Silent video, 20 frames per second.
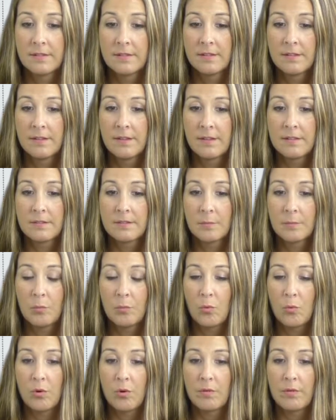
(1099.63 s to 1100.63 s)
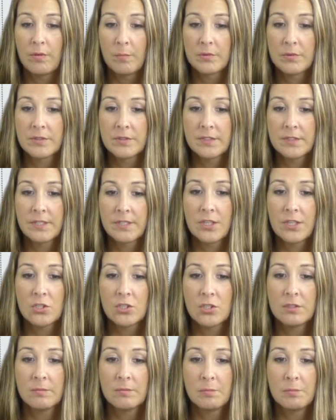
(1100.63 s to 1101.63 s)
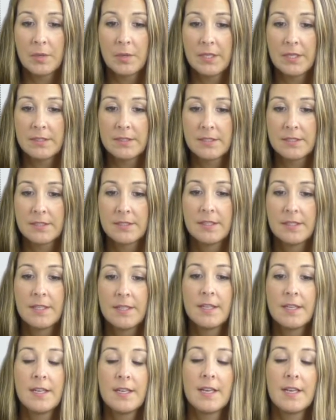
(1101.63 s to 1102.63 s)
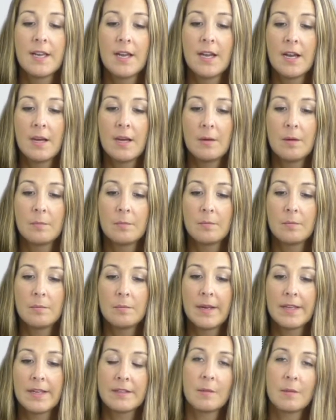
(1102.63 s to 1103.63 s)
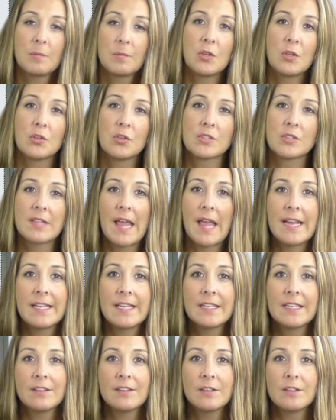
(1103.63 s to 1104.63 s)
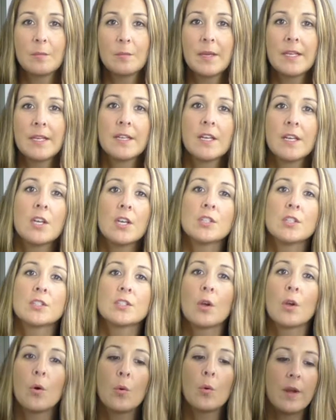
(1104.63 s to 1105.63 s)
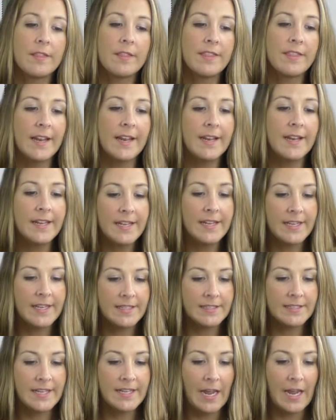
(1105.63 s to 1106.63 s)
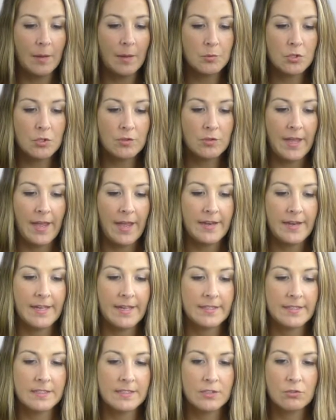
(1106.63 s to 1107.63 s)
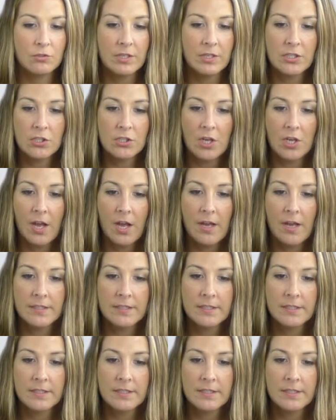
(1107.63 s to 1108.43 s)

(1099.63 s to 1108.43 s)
As a poor representation, but my computer's lagging a little bit. So then I can capture that as a screenshot,